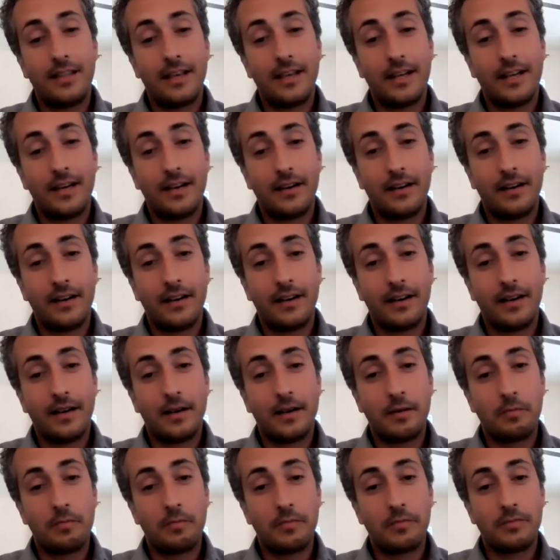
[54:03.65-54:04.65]
They're,
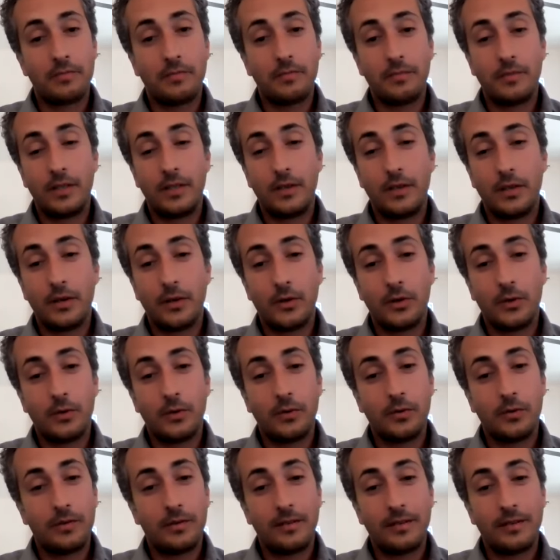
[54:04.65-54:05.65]
um, you
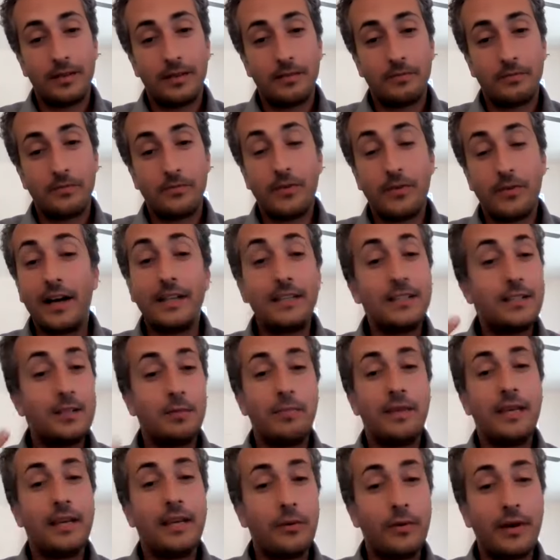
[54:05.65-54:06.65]
know, fun to
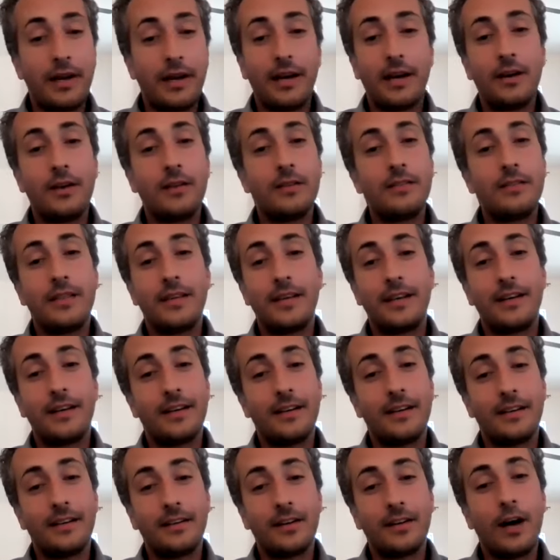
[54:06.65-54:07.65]
be around.
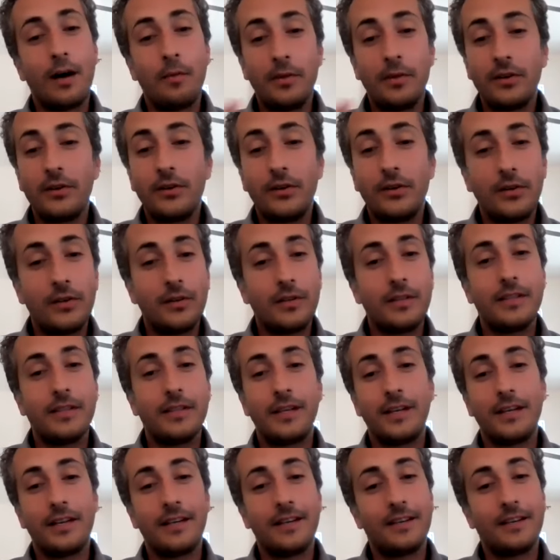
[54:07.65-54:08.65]
They're comical.
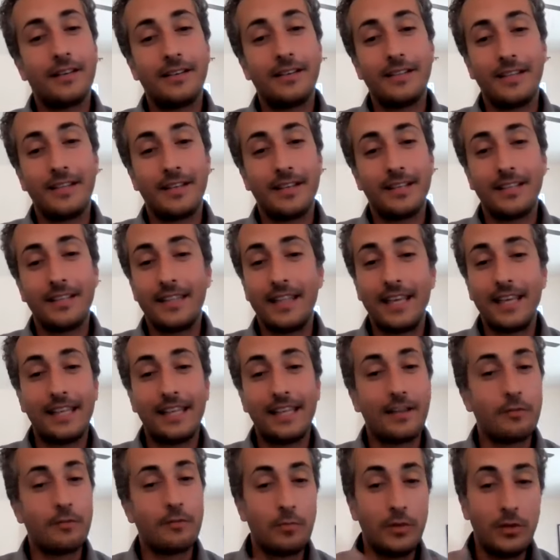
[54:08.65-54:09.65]
They're, they they
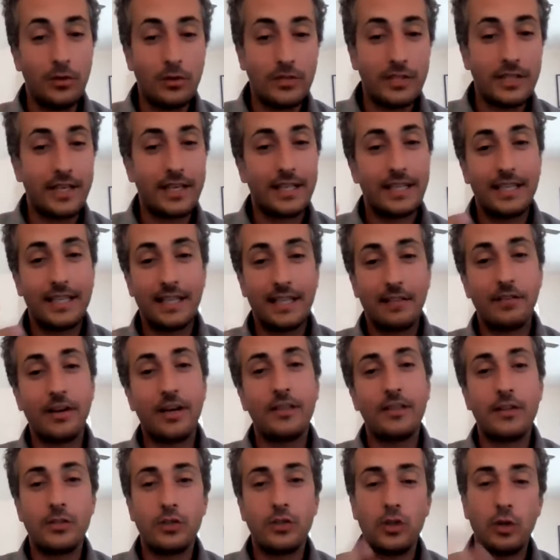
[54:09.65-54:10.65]
love music. They love
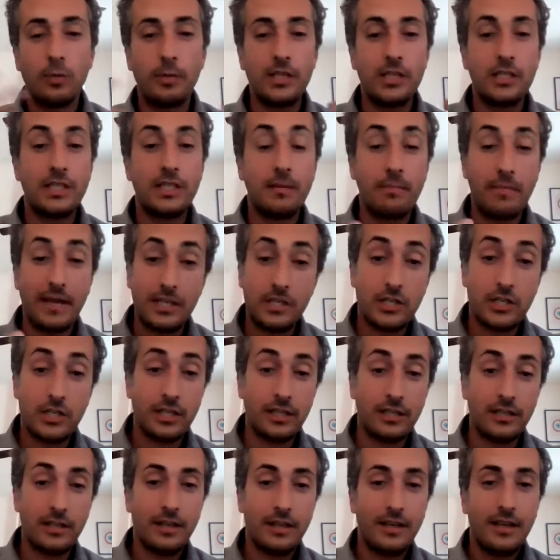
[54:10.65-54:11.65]
art. There's so much
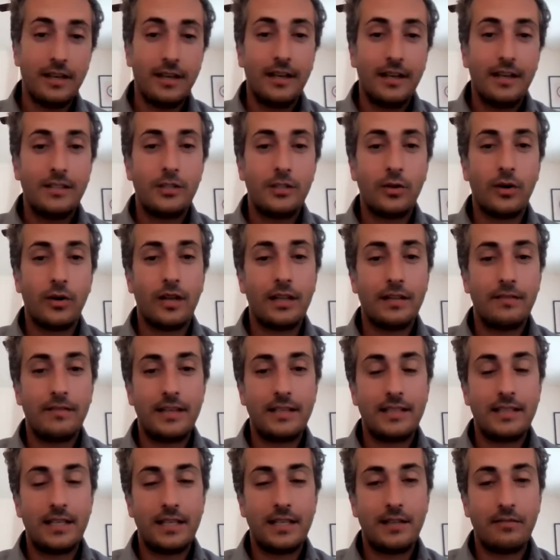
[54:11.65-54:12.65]
dimension to all of
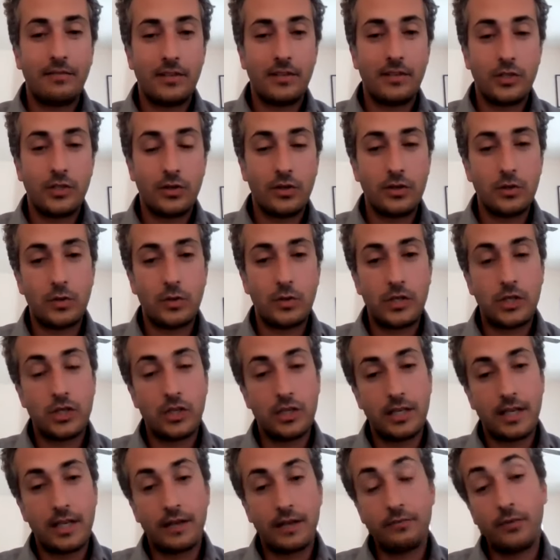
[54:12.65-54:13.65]
these individuals. We
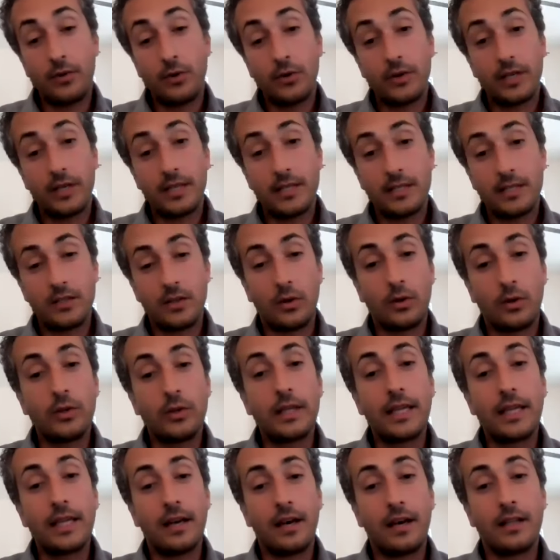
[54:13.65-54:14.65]
should not focus
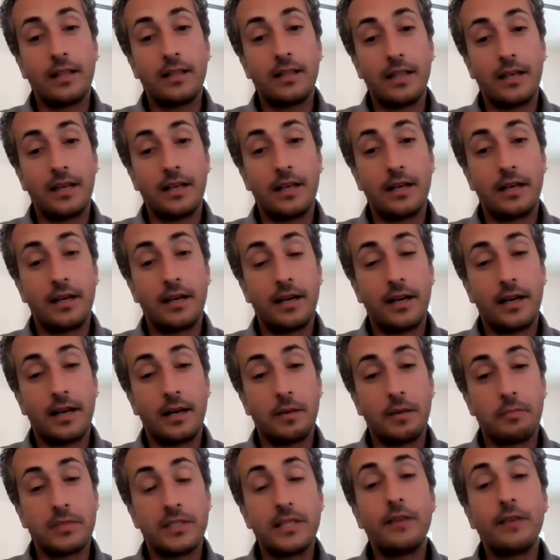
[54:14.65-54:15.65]
only on their
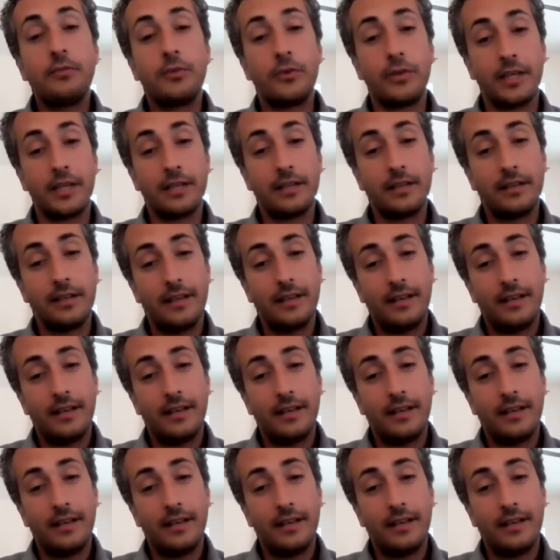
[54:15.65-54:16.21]
um, suffering.